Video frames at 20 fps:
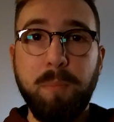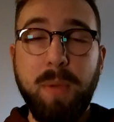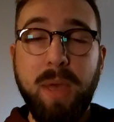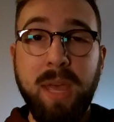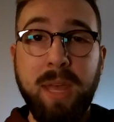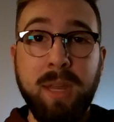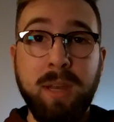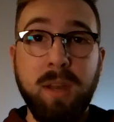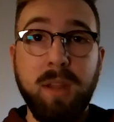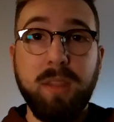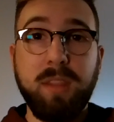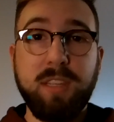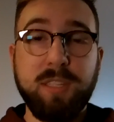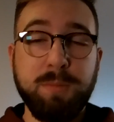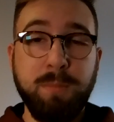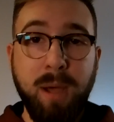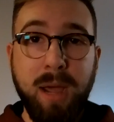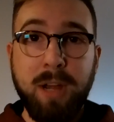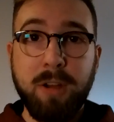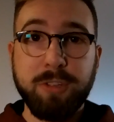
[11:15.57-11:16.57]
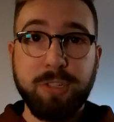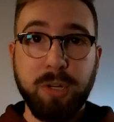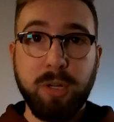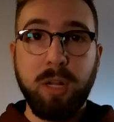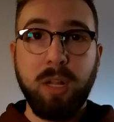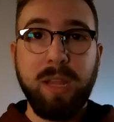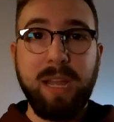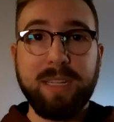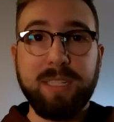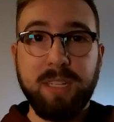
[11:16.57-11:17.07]
And these miners are
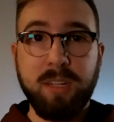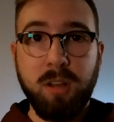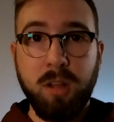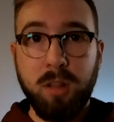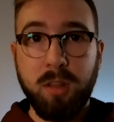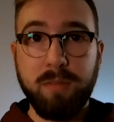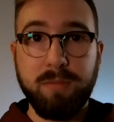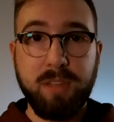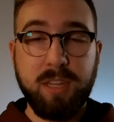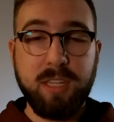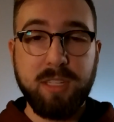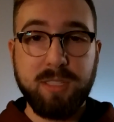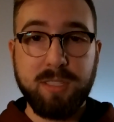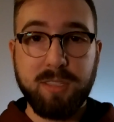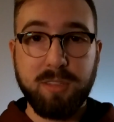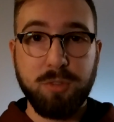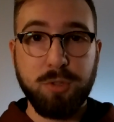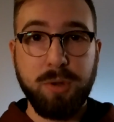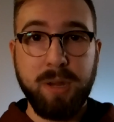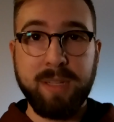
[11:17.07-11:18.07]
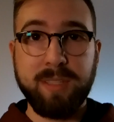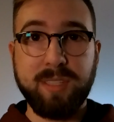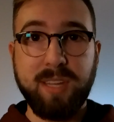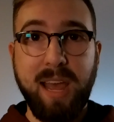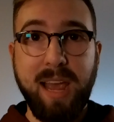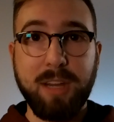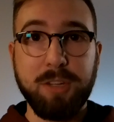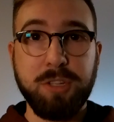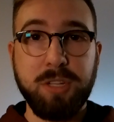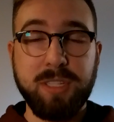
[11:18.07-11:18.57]
collecting all of these
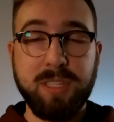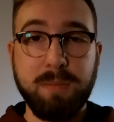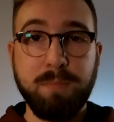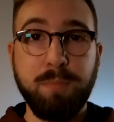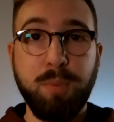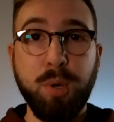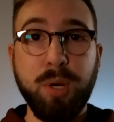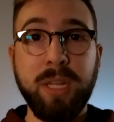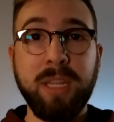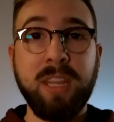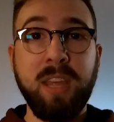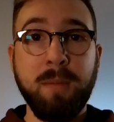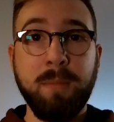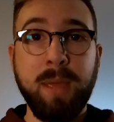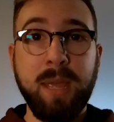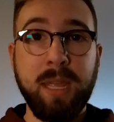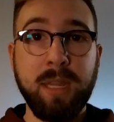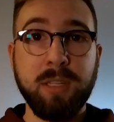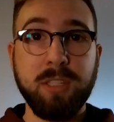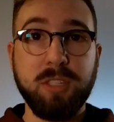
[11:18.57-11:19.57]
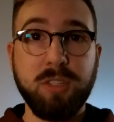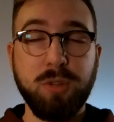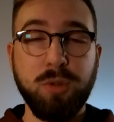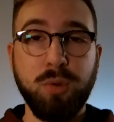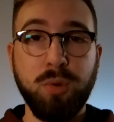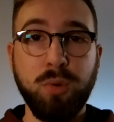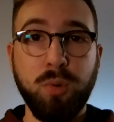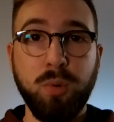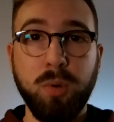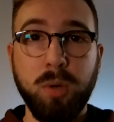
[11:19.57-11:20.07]
transactions and putting them
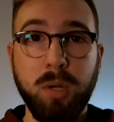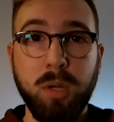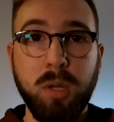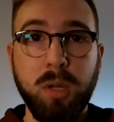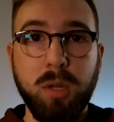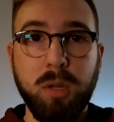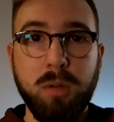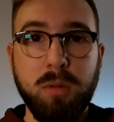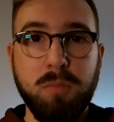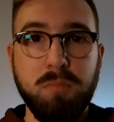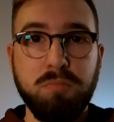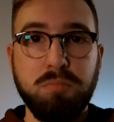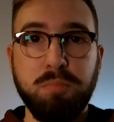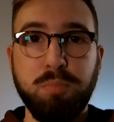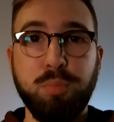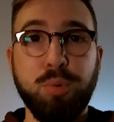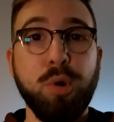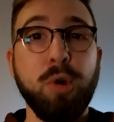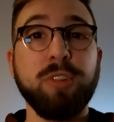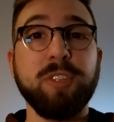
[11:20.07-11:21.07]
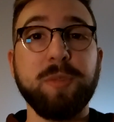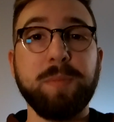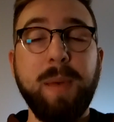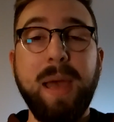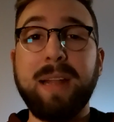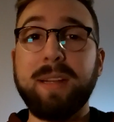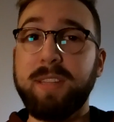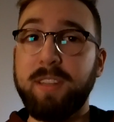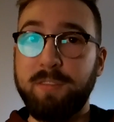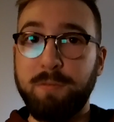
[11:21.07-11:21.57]
into
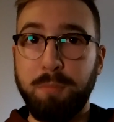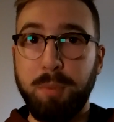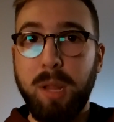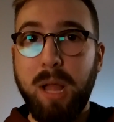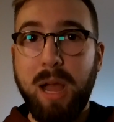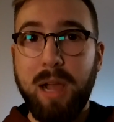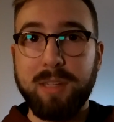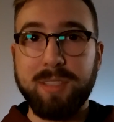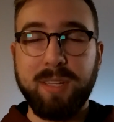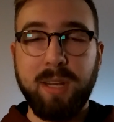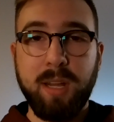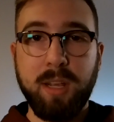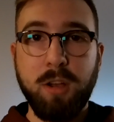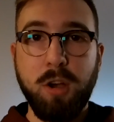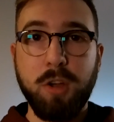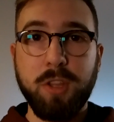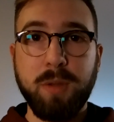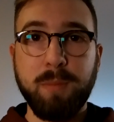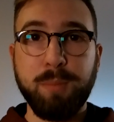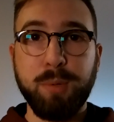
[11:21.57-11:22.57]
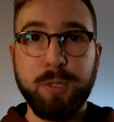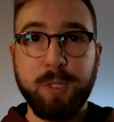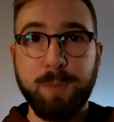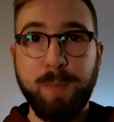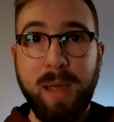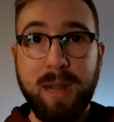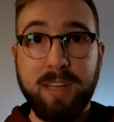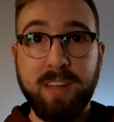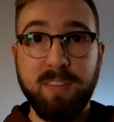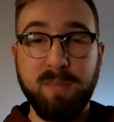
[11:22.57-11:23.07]
prospective blocks. And I call them
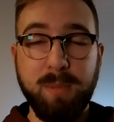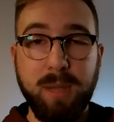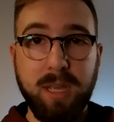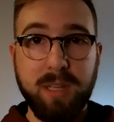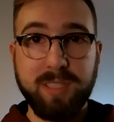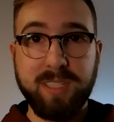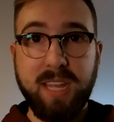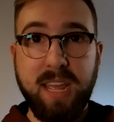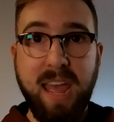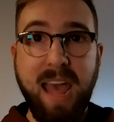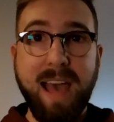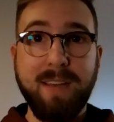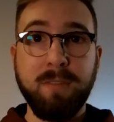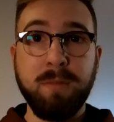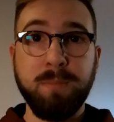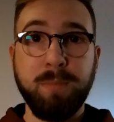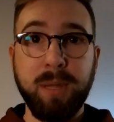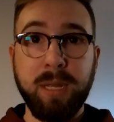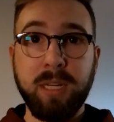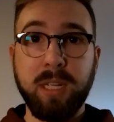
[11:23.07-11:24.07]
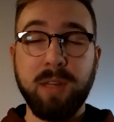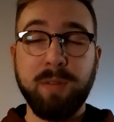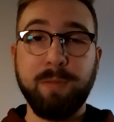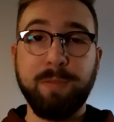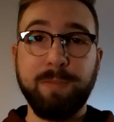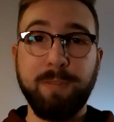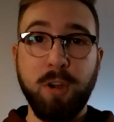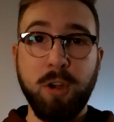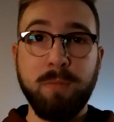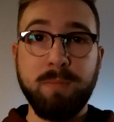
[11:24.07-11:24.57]
prospective because they haven't been
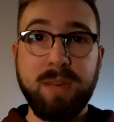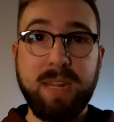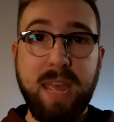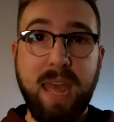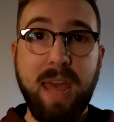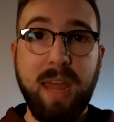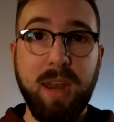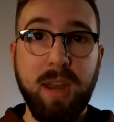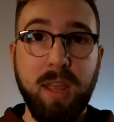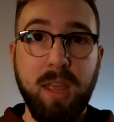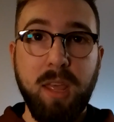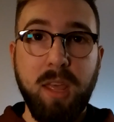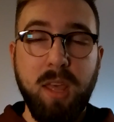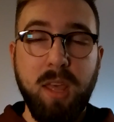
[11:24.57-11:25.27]
confirmed yet.